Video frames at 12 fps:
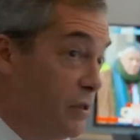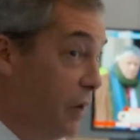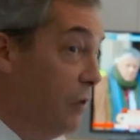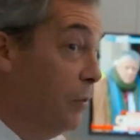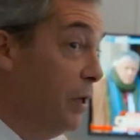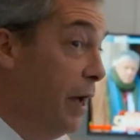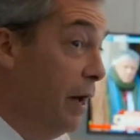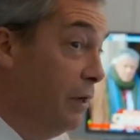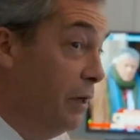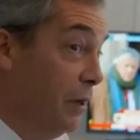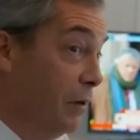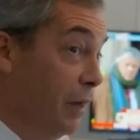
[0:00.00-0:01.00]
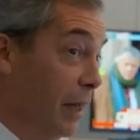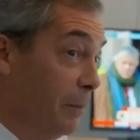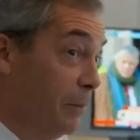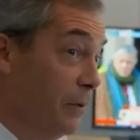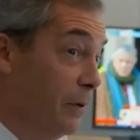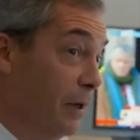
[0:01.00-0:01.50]
Stoke were to go to
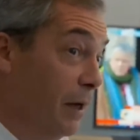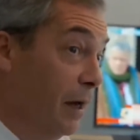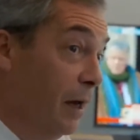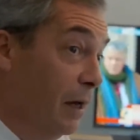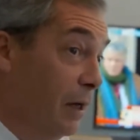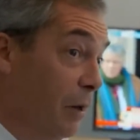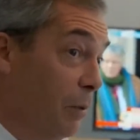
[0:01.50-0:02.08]
UKIP,